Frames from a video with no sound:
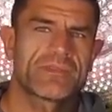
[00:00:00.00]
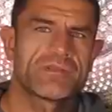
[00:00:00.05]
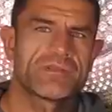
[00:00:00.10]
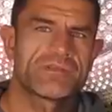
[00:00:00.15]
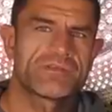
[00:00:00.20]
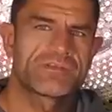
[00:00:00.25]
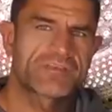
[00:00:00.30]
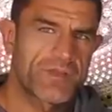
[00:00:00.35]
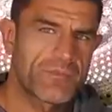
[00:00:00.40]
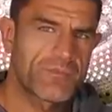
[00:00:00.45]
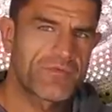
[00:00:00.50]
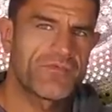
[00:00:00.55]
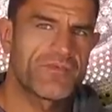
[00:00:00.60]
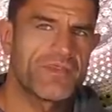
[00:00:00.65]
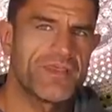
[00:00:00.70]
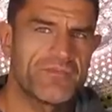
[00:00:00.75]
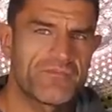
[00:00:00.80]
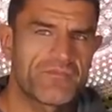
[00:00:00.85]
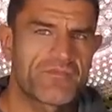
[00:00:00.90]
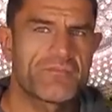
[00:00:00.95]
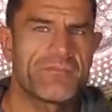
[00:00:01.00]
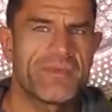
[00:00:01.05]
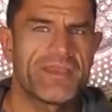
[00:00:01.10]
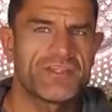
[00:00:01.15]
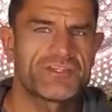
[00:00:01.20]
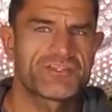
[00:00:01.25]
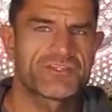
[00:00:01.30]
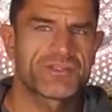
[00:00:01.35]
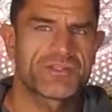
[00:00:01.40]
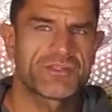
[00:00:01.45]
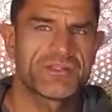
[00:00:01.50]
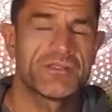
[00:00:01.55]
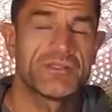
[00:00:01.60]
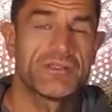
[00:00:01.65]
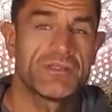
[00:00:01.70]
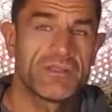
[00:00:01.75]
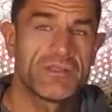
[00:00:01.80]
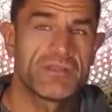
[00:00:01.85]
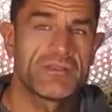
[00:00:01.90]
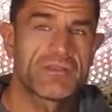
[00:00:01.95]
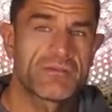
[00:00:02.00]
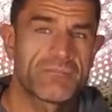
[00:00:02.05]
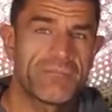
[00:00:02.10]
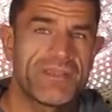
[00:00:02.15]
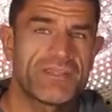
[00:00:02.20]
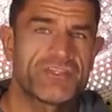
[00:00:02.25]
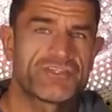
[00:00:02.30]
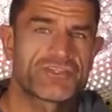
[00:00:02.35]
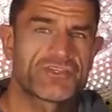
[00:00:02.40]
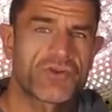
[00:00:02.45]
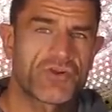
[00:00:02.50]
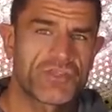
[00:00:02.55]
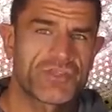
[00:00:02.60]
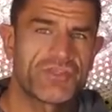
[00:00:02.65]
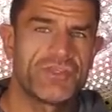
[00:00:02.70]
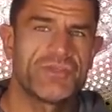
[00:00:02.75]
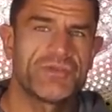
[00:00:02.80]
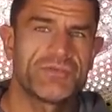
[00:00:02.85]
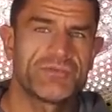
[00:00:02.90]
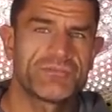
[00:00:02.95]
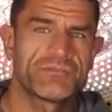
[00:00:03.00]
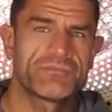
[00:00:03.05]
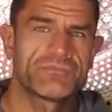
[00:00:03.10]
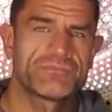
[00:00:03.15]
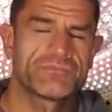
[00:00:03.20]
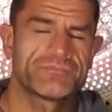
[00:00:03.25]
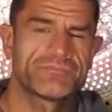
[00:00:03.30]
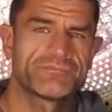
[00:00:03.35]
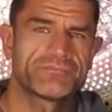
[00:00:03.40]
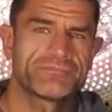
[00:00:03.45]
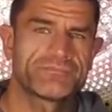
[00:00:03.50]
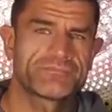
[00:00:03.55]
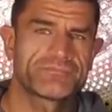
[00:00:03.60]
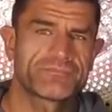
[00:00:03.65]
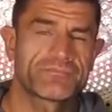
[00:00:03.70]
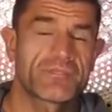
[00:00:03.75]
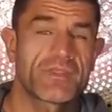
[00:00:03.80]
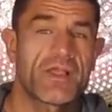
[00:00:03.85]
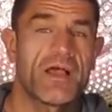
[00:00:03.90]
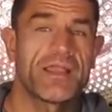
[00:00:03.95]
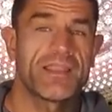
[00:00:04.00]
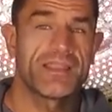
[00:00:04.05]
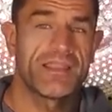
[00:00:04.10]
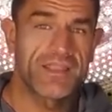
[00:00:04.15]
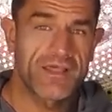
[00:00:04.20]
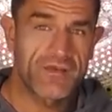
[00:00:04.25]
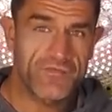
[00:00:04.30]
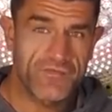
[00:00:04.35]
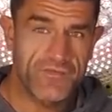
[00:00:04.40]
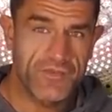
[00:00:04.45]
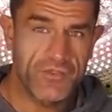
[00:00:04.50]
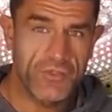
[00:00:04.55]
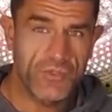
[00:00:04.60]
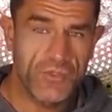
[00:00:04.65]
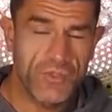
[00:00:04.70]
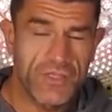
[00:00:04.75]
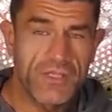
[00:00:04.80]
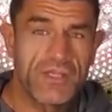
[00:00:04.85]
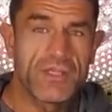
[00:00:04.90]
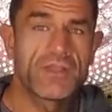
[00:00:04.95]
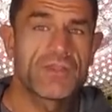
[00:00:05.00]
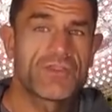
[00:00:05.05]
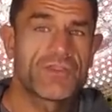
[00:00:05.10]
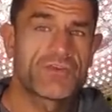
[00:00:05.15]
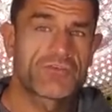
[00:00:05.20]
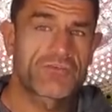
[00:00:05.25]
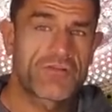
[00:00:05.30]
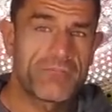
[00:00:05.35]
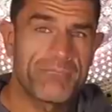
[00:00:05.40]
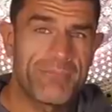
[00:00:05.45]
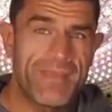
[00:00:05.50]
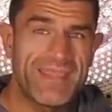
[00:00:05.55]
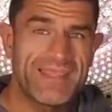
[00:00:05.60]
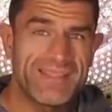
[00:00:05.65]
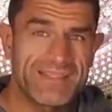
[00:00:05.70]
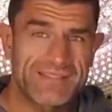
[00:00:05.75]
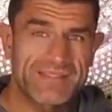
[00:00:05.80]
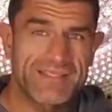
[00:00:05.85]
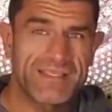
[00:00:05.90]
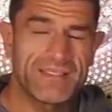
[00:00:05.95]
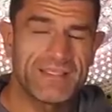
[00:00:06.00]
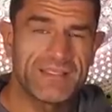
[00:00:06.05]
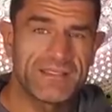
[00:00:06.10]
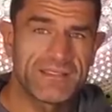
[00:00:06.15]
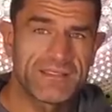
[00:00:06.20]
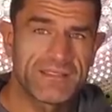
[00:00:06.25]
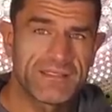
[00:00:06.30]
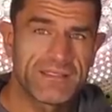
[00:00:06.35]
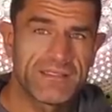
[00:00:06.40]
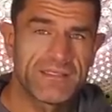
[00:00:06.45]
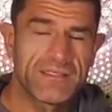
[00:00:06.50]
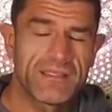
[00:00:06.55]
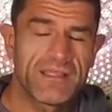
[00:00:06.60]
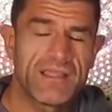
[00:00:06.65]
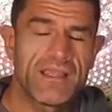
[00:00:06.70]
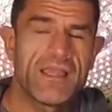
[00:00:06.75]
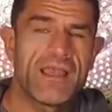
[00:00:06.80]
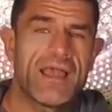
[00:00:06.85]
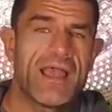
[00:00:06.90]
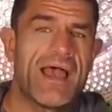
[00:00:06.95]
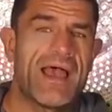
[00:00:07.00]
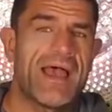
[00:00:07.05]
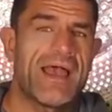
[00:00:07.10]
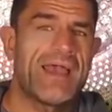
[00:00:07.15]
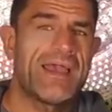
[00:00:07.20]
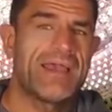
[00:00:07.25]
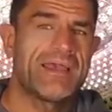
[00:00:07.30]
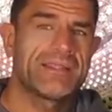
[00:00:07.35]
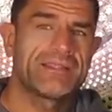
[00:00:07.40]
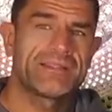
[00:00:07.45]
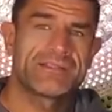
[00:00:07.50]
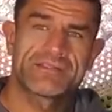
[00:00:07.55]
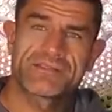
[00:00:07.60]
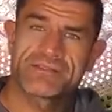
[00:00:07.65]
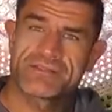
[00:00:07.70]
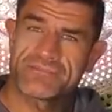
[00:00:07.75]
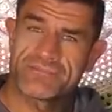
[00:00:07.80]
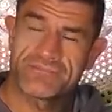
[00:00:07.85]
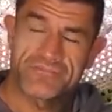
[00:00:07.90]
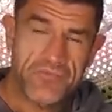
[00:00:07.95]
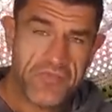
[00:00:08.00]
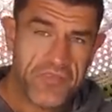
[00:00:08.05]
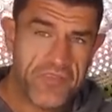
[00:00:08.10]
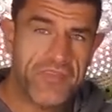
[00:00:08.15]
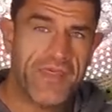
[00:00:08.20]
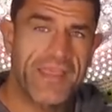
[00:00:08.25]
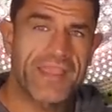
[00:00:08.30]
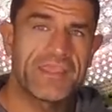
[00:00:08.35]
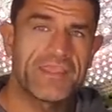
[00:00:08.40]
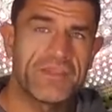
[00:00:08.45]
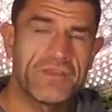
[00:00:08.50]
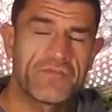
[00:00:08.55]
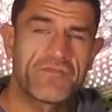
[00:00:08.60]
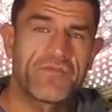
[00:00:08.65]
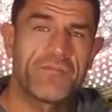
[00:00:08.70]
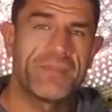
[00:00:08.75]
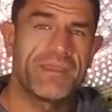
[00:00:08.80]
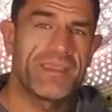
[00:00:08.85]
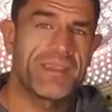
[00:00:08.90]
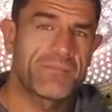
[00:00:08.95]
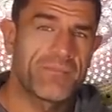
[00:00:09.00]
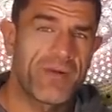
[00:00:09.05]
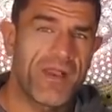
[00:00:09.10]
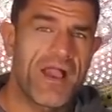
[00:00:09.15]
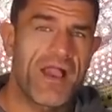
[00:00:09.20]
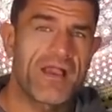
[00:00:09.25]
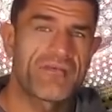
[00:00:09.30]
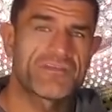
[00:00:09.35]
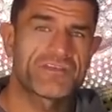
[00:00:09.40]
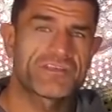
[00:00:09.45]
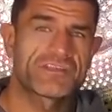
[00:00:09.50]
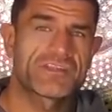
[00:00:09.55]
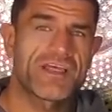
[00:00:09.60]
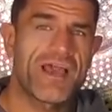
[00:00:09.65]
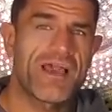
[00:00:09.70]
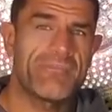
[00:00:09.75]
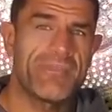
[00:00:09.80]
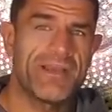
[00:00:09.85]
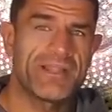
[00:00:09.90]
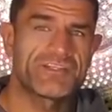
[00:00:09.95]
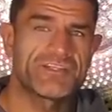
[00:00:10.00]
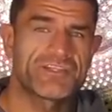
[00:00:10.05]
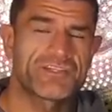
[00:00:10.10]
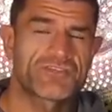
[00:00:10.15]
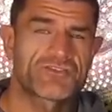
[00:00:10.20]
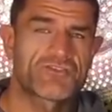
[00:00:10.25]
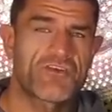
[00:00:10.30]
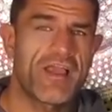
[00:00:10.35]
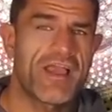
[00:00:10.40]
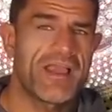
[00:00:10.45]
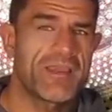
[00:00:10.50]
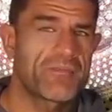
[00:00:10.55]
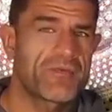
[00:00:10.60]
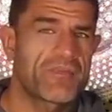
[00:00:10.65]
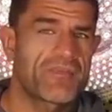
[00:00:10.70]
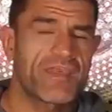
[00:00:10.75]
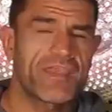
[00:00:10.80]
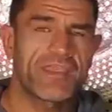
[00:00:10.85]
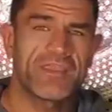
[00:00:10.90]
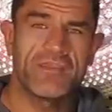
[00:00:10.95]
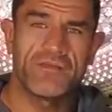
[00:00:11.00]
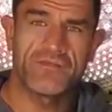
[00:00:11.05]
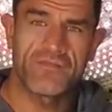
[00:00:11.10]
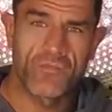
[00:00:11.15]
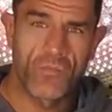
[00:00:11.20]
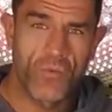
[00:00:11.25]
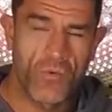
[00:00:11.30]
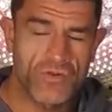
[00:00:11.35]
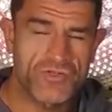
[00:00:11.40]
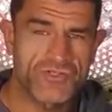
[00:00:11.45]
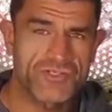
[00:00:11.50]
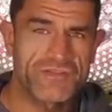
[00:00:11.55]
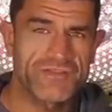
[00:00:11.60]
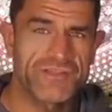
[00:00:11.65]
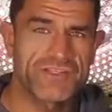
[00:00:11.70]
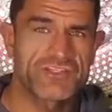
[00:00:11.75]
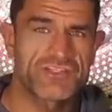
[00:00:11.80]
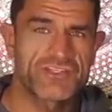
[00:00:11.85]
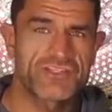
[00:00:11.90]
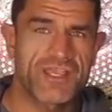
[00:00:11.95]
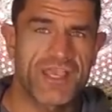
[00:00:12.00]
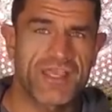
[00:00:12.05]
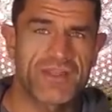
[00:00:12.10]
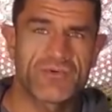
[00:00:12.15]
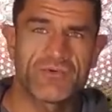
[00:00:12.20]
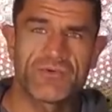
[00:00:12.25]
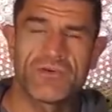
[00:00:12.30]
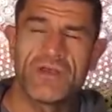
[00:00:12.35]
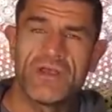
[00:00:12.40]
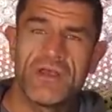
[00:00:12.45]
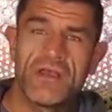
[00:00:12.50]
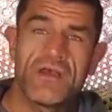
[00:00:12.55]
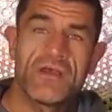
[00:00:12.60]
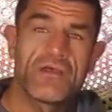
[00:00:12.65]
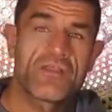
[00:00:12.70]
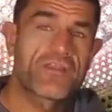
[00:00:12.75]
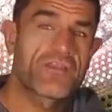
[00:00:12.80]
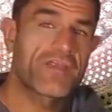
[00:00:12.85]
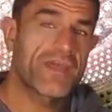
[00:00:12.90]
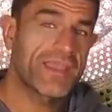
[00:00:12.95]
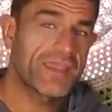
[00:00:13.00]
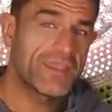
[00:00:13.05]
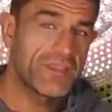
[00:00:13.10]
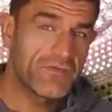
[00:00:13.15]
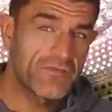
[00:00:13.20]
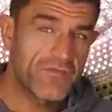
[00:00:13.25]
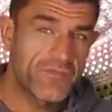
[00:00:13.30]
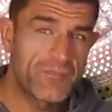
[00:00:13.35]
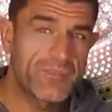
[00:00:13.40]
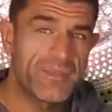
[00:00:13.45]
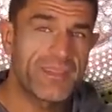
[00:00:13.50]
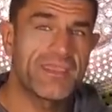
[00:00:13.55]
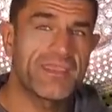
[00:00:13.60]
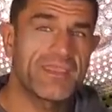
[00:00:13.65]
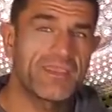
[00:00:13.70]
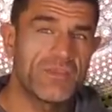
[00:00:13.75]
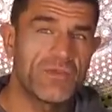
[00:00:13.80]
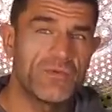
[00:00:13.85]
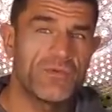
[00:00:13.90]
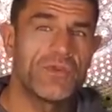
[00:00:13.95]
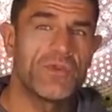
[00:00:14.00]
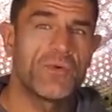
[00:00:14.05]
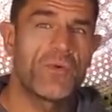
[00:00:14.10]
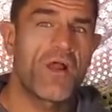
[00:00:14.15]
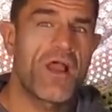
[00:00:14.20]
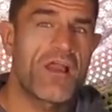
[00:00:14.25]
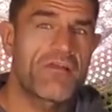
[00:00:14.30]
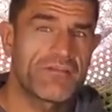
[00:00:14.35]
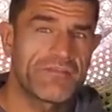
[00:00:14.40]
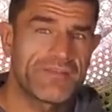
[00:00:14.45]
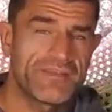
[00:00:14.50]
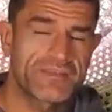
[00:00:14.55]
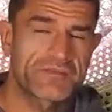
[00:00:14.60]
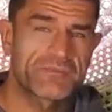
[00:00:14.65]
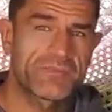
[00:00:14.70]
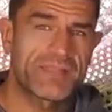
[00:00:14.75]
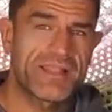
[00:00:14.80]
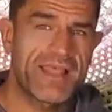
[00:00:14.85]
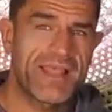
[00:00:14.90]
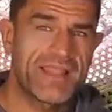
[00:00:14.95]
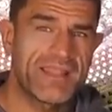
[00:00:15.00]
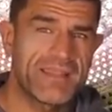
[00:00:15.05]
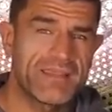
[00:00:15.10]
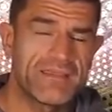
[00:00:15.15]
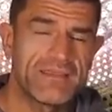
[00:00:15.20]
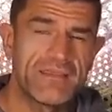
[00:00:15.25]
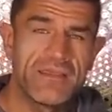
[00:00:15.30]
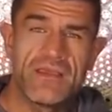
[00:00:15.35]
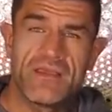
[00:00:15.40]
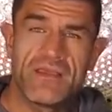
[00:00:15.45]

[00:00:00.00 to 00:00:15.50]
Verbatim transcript: some of the information may shock you. I love you. You're amazing. And thank you for being part of the Star Magic Tribe. Thank you for watching this channel. Thank you for being who you are on this planet.